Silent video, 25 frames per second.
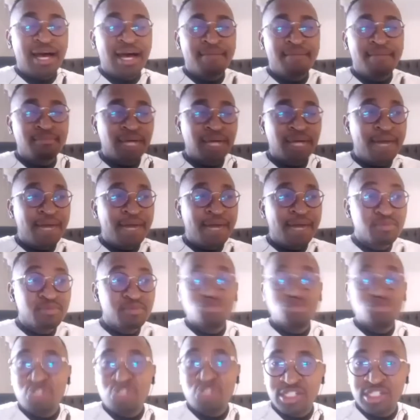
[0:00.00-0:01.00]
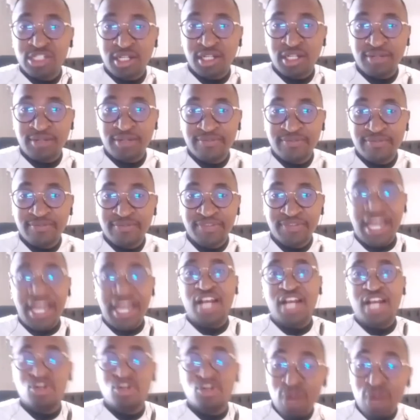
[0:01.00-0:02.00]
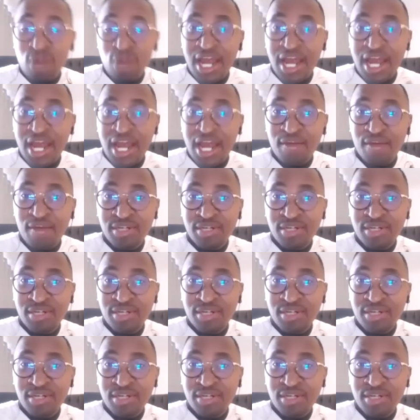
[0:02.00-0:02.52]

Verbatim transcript: I'm I'm emotional. I oh, cry. Oh,